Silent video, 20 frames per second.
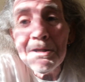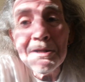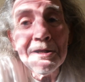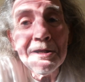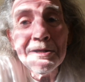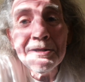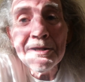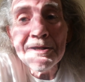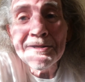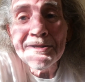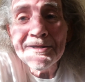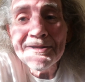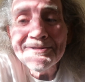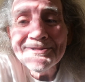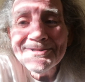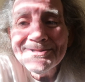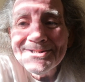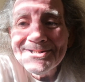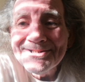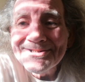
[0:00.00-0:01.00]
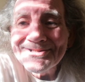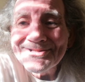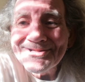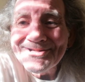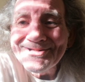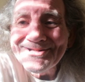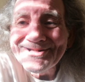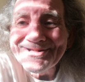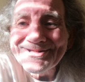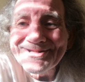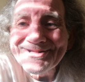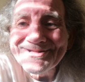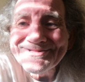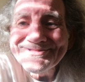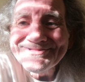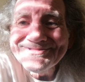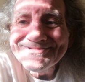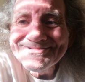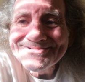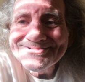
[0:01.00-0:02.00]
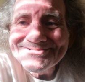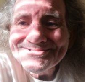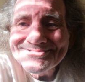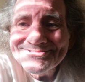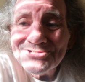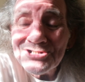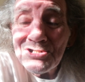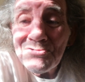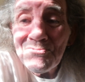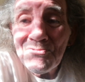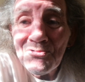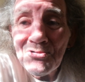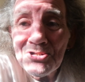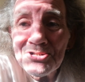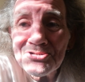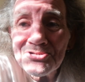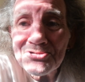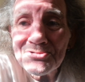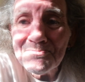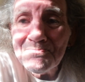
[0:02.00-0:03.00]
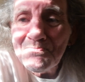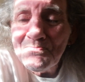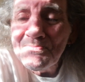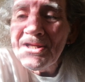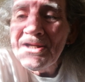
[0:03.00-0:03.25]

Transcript: I know. Did find some.